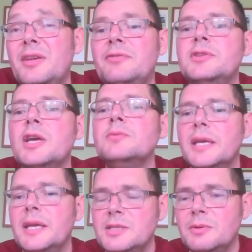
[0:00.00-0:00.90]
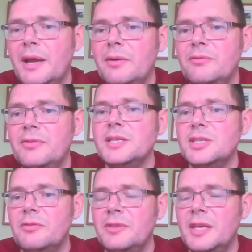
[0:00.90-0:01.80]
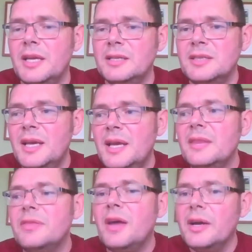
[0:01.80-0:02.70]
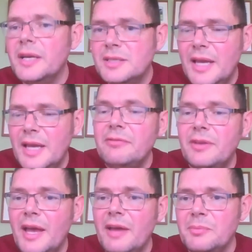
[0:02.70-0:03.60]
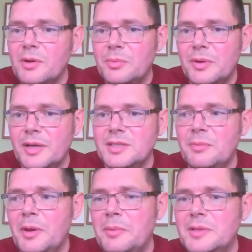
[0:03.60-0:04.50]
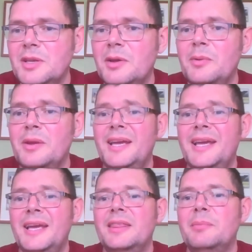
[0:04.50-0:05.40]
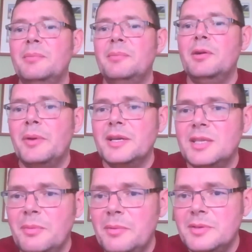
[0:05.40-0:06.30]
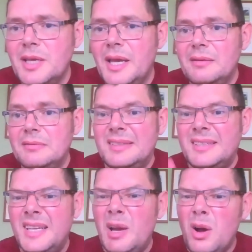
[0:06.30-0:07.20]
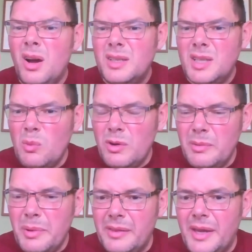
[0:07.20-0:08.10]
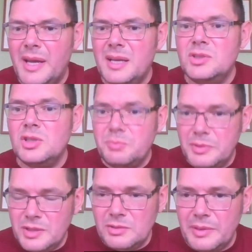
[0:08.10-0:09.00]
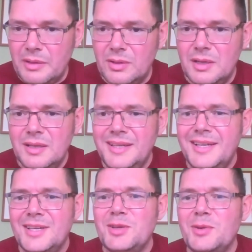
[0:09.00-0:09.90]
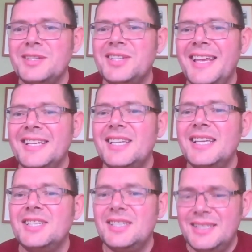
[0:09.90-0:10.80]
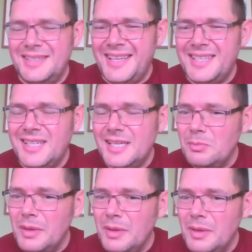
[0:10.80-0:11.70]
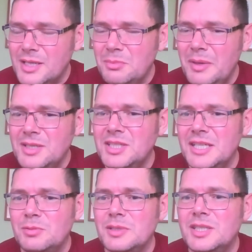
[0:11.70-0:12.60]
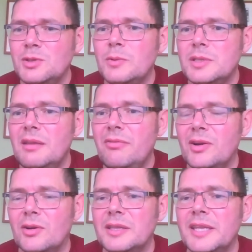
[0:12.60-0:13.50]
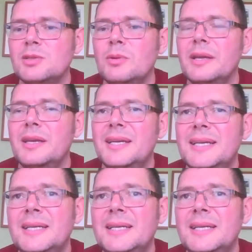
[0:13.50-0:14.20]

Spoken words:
you don't take into account inflation over the years, the highest ever milk price at the moment. So the milk buyers at the moment say, you know what, don't worry about that, just produce milk. So it's this mixed messages, which is always difficult. And that's why